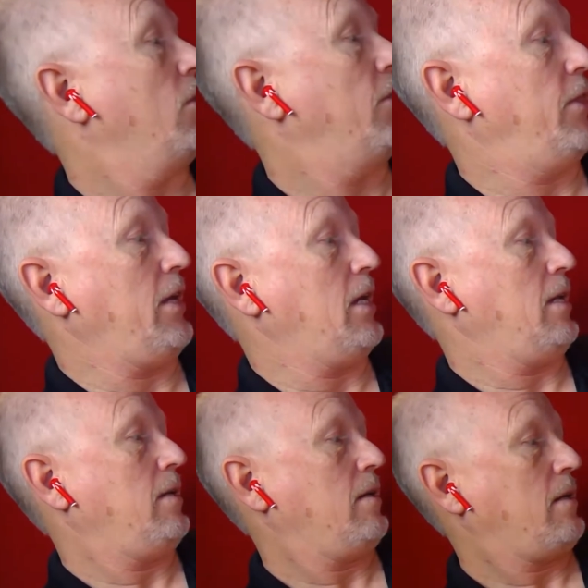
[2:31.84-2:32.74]
Then
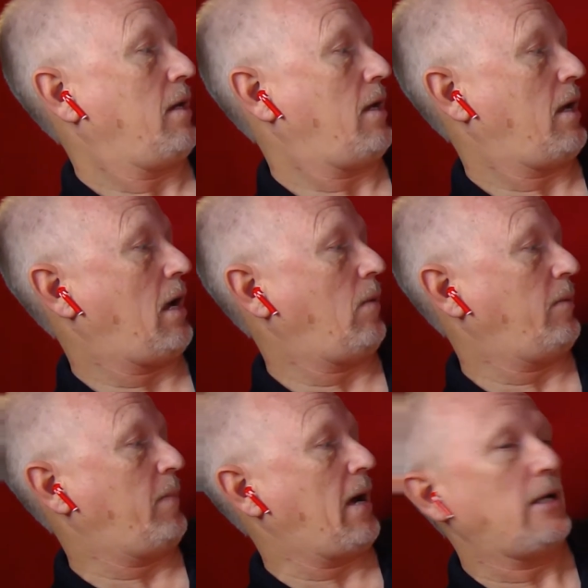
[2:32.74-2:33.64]
I
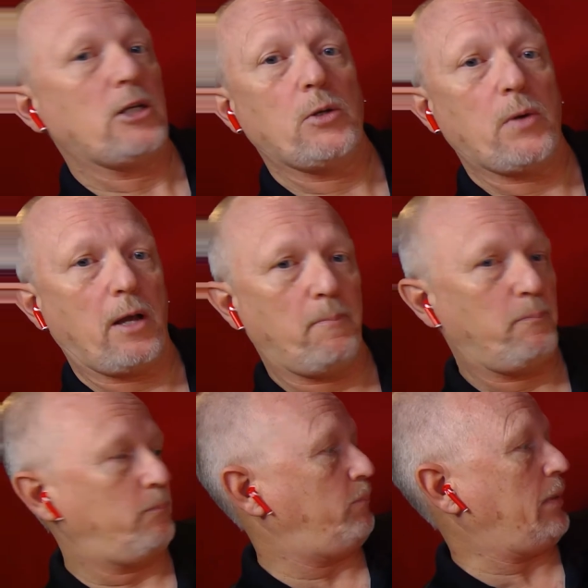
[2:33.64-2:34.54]
would buy you a
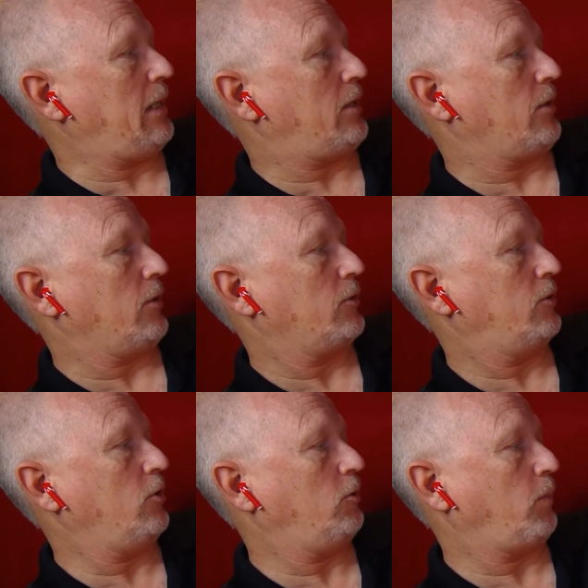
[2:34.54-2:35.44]
bigger
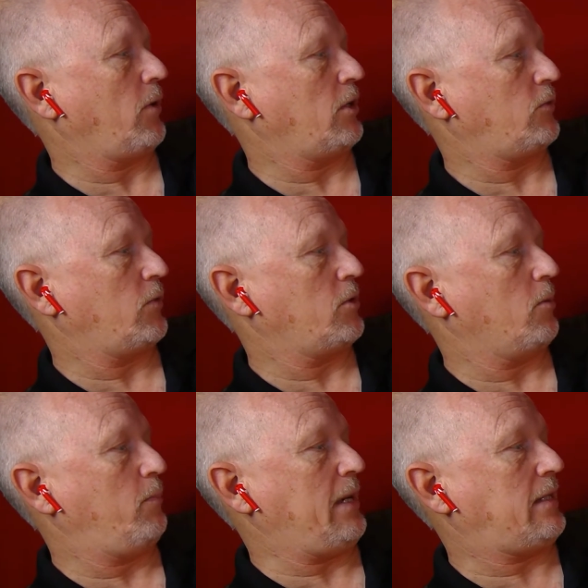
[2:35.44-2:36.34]
toothbrush for your
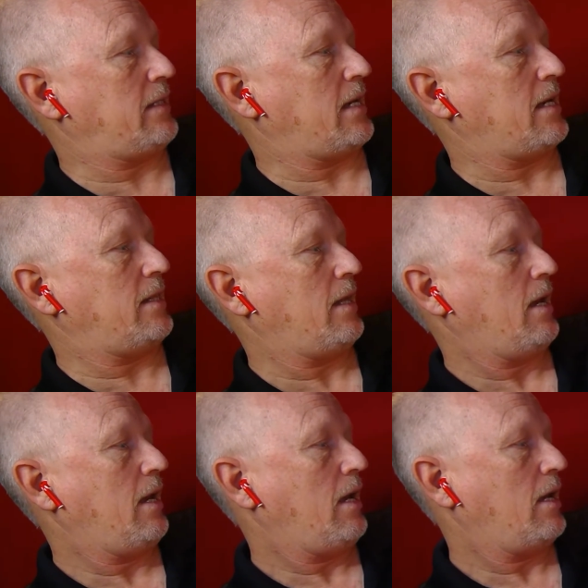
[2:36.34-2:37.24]
big teeth
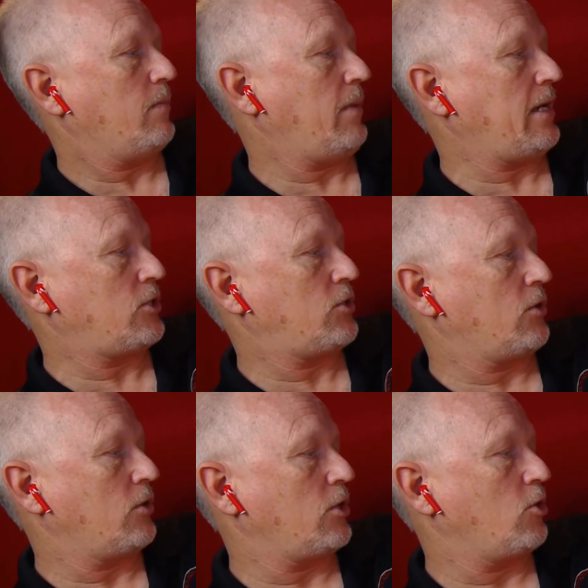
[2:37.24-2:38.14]
and make
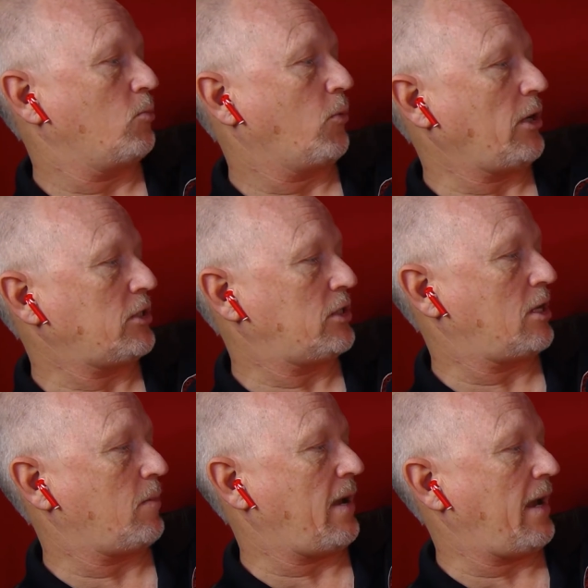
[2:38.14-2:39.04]
sure that you brush
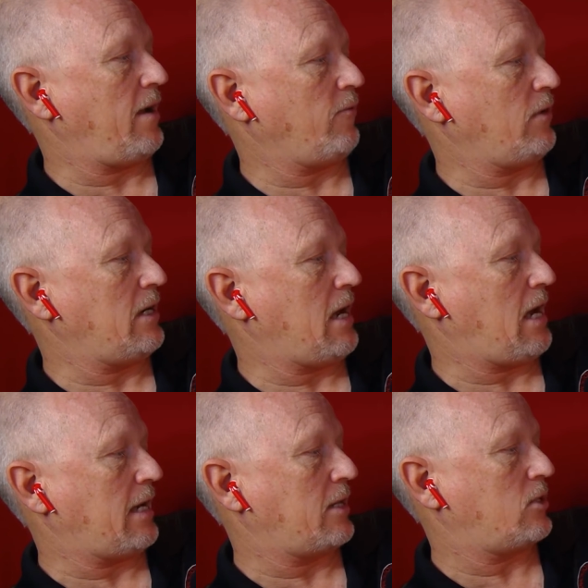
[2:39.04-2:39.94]
them every
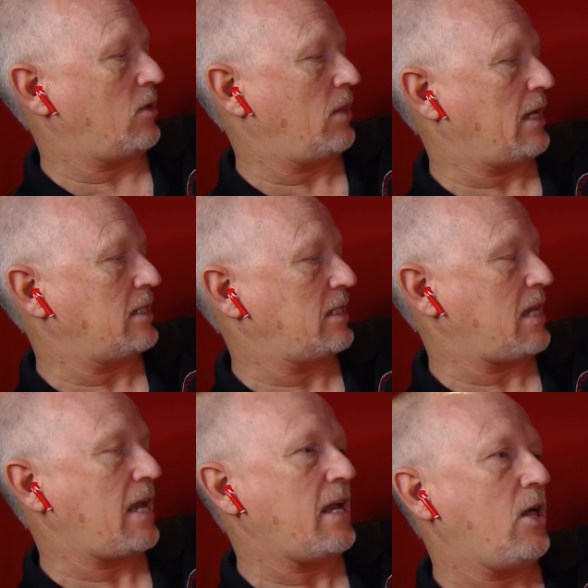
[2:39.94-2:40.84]
night so they'd
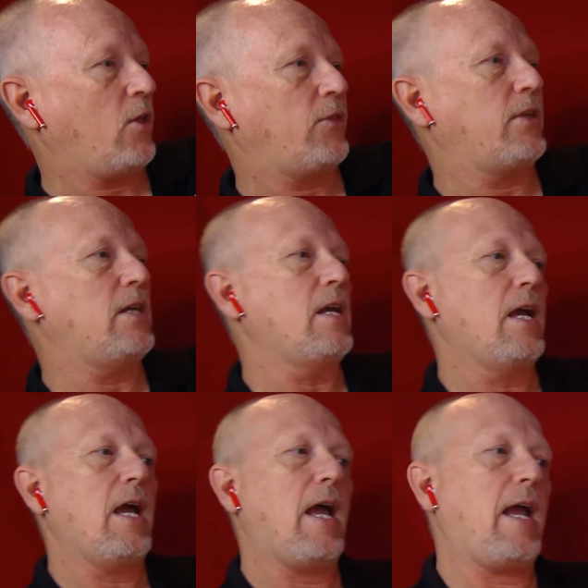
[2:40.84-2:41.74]
stay healthy
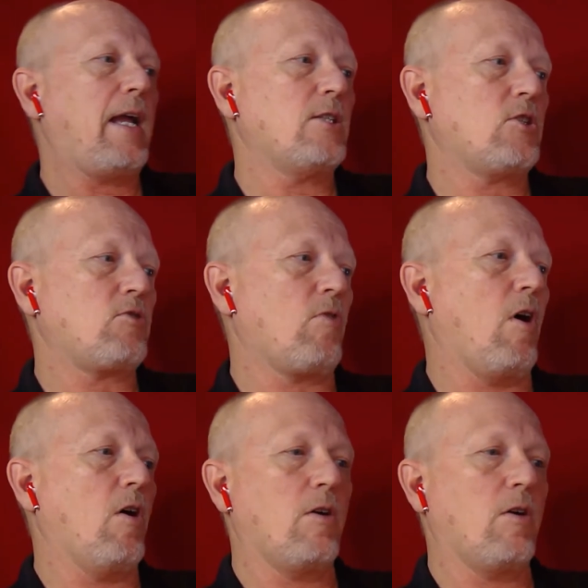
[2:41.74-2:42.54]
and strong.